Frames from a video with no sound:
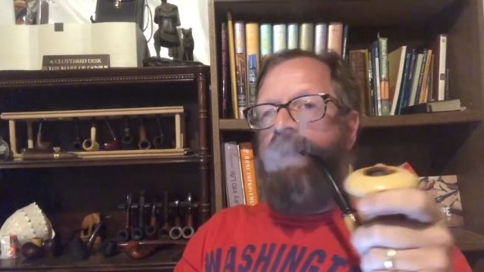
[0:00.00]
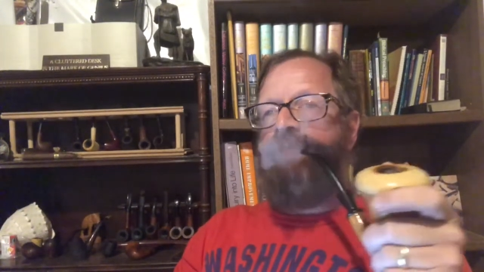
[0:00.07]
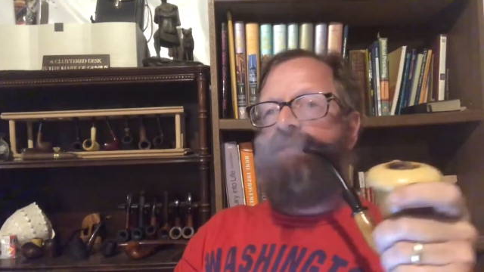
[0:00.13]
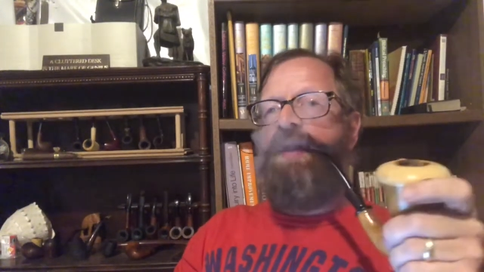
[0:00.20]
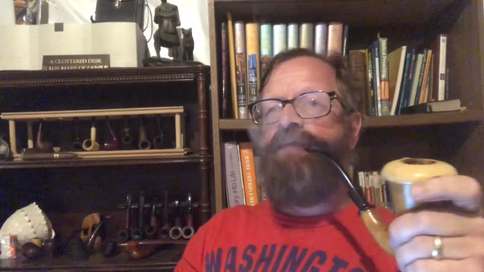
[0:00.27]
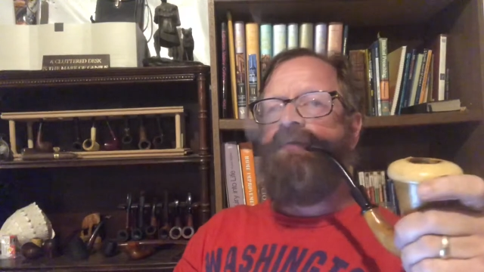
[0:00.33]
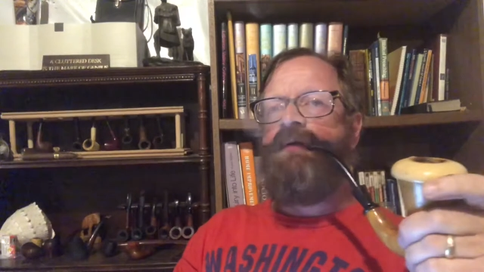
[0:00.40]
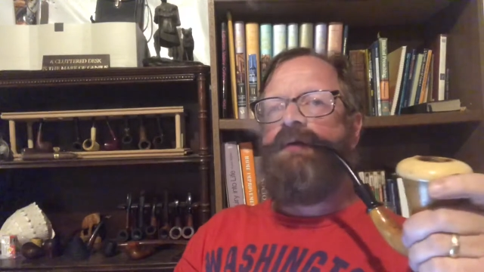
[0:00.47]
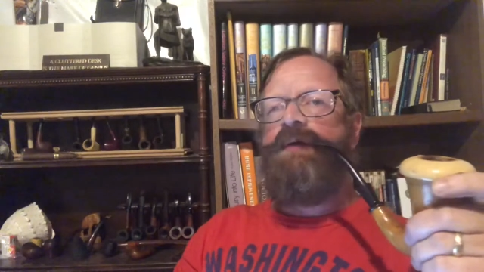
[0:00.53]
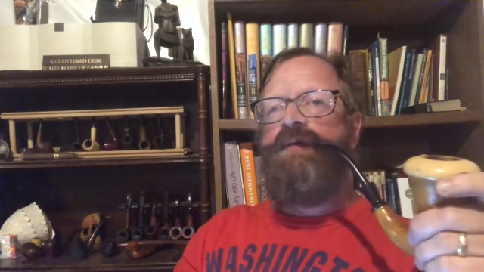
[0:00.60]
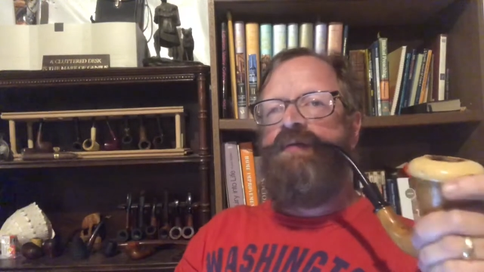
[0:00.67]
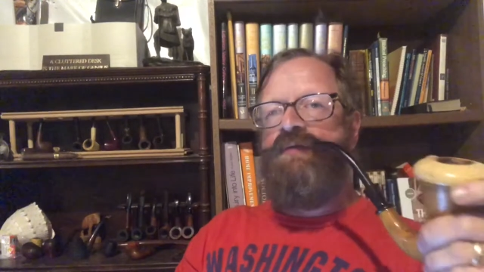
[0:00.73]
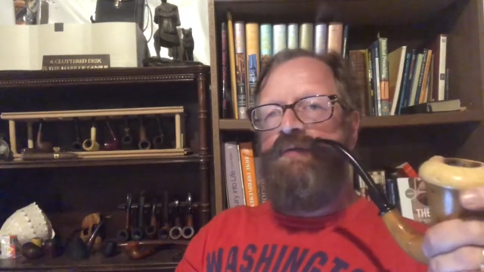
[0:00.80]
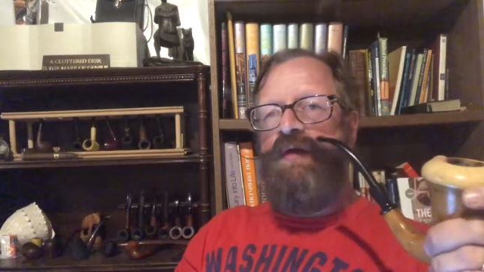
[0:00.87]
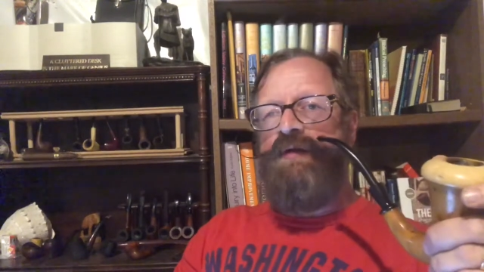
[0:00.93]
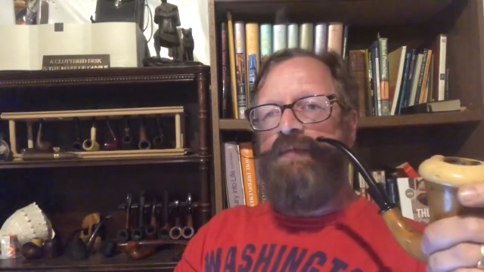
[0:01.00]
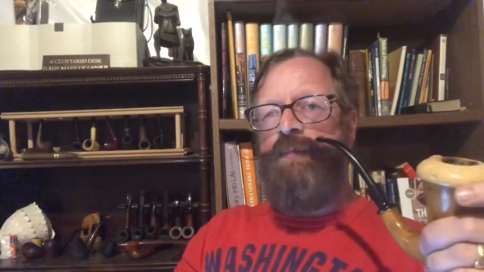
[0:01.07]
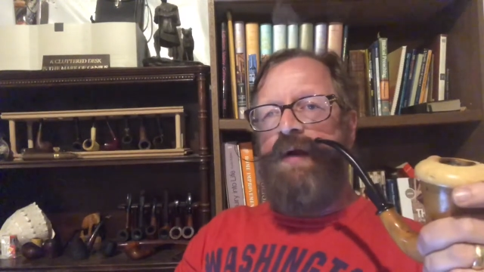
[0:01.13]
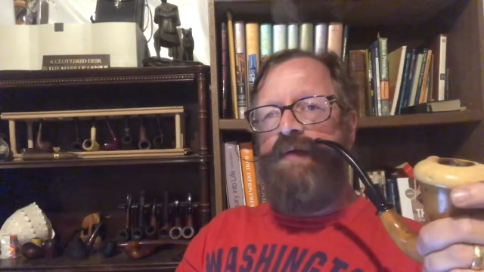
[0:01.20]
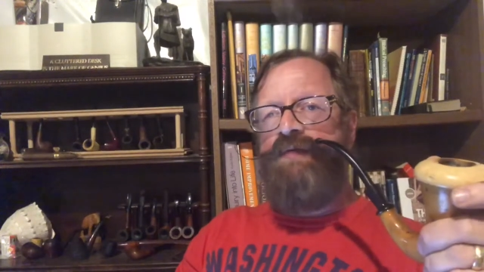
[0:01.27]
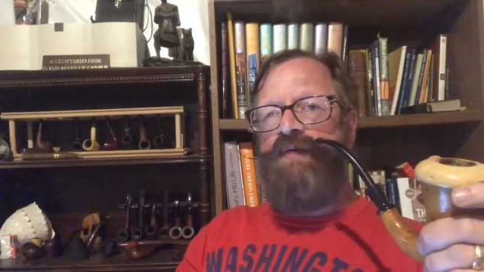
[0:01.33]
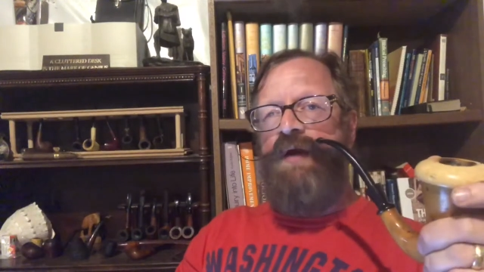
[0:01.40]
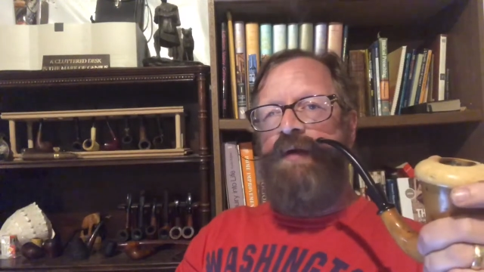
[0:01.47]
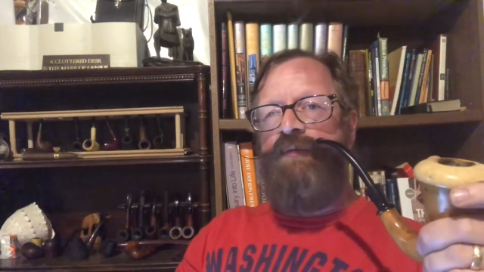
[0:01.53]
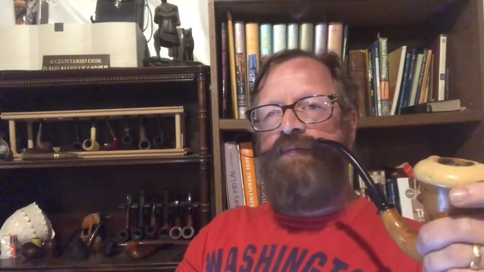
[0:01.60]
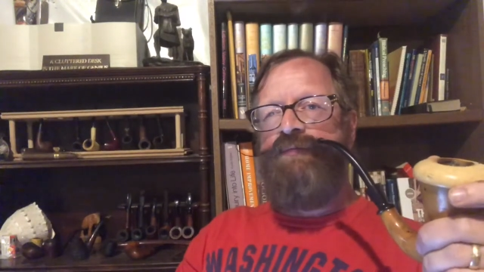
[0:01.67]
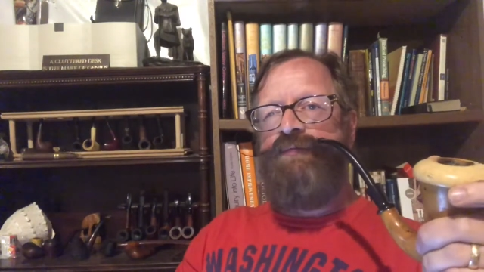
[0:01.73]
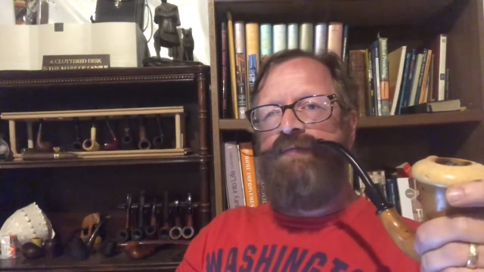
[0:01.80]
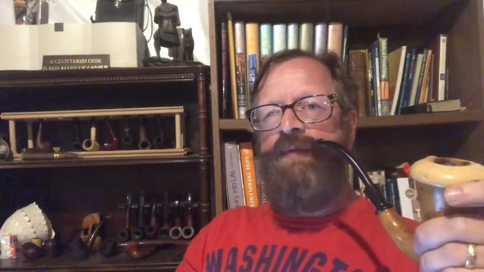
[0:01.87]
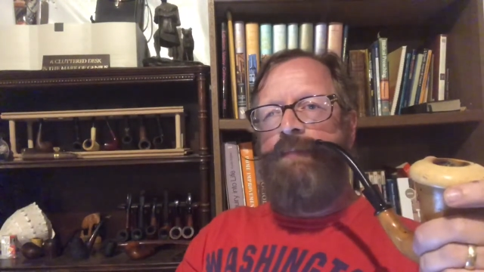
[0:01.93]
I've never considered
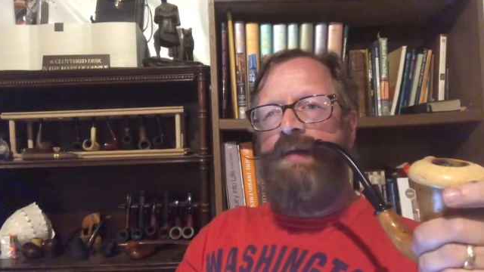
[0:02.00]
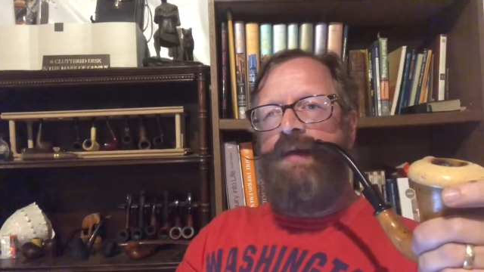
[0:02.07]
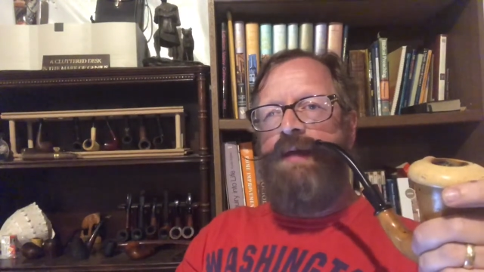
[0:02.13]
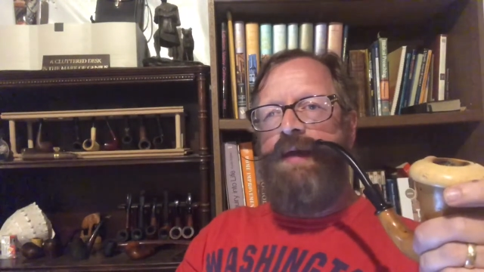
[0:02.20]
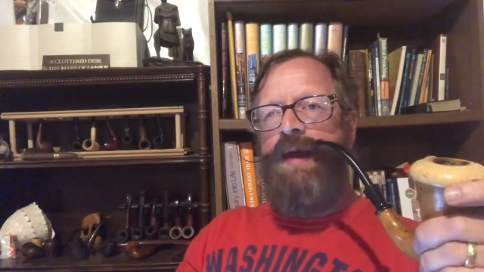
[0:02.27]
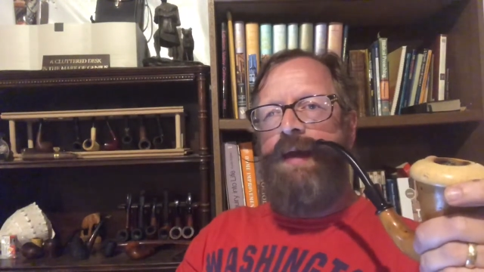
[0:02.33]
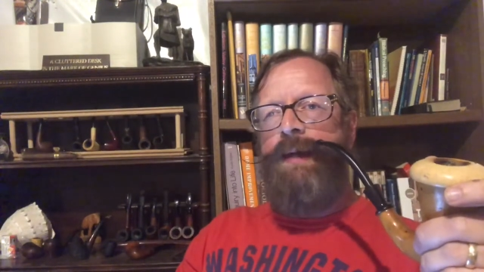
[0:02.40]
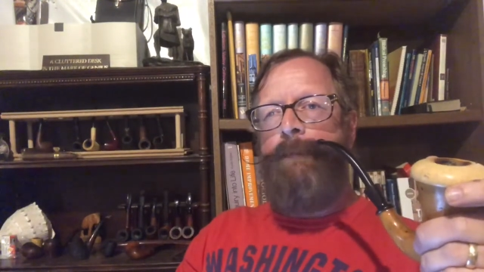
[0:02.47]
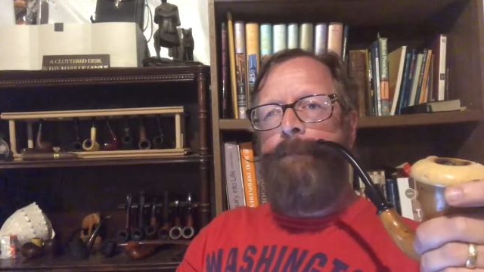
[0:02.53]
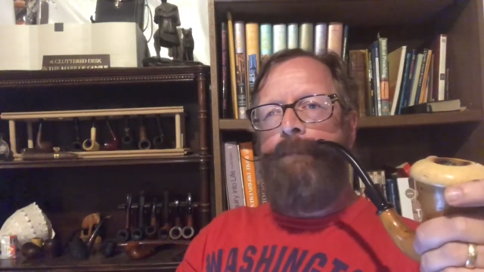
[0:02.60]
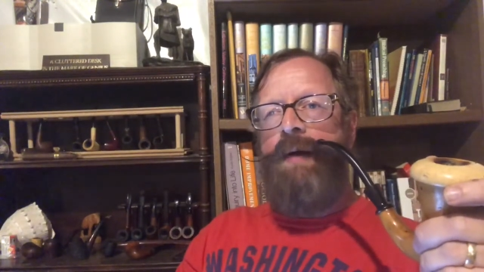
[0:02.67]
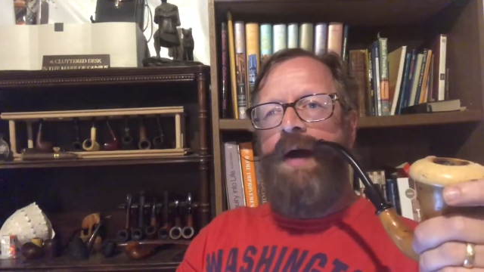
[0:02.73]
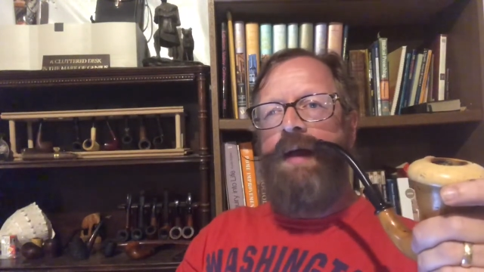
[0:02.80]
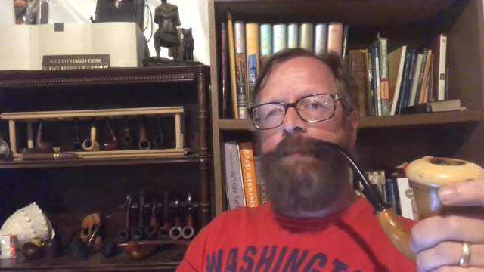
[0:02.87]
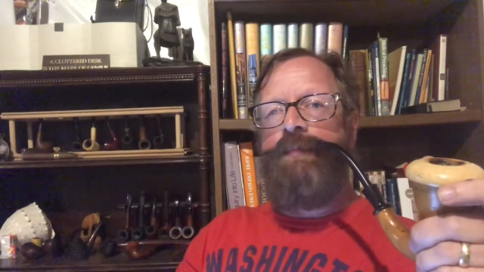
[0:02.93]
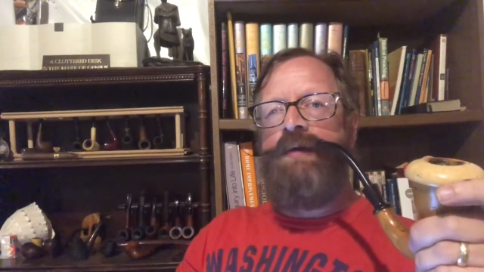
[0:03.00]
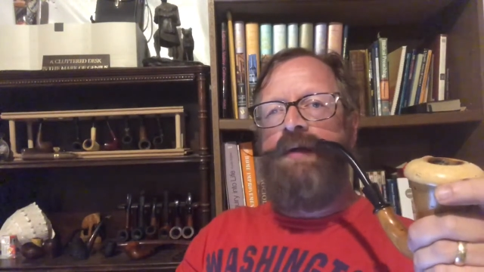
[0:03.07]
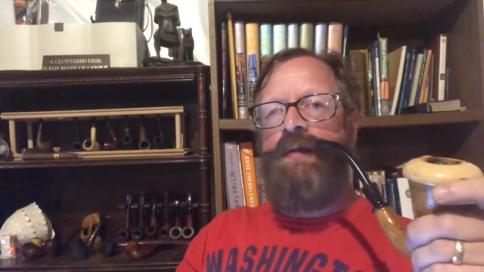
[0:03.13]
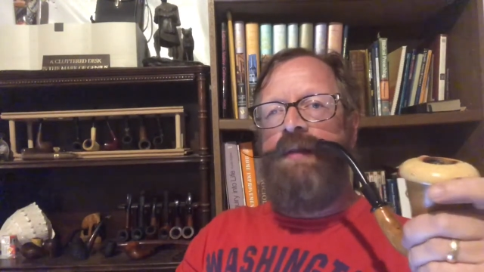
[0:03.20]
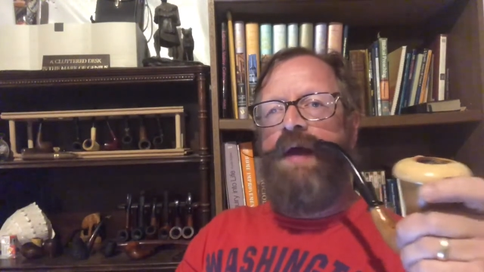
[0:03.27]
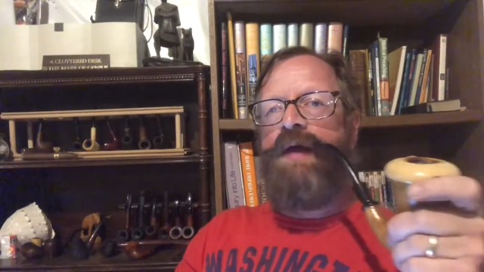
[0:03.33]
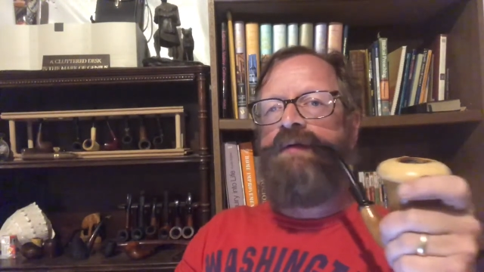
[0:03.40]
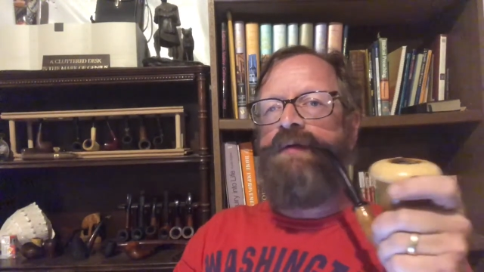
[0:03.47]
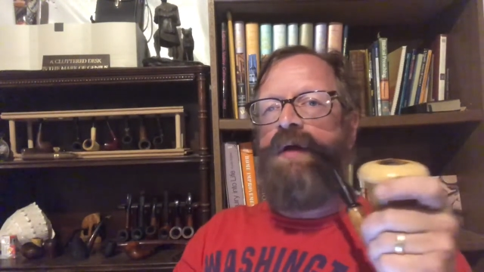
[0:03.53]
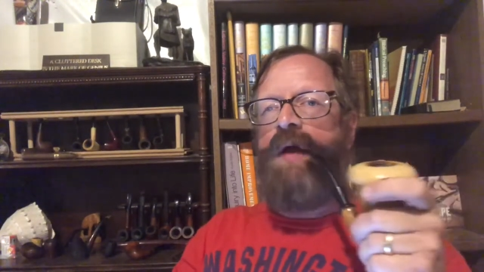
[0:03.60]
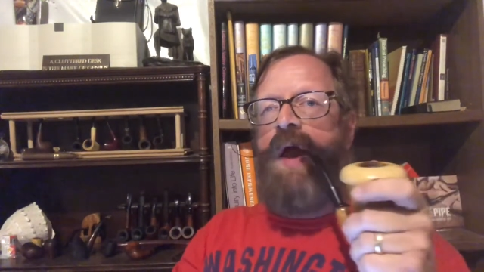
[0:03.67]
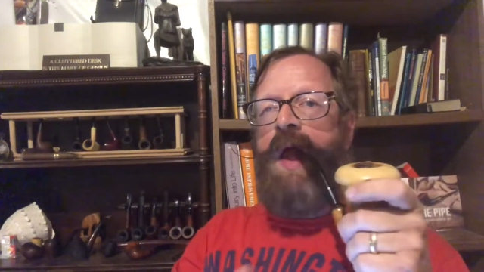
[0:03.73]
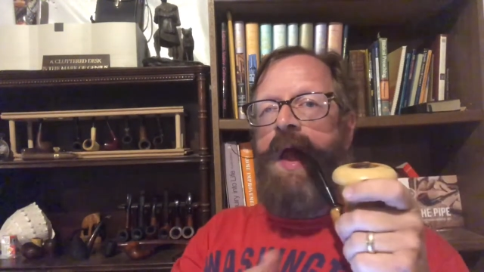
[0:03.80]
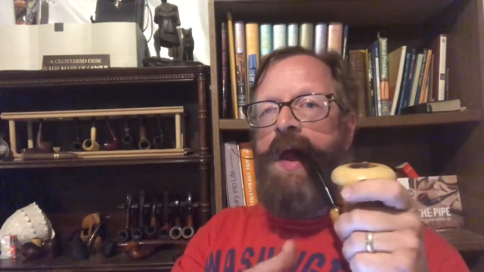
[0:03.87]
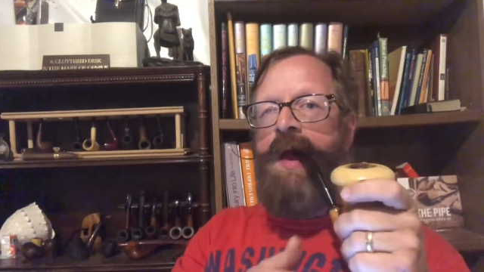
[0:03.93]
myself to be a pipe collector.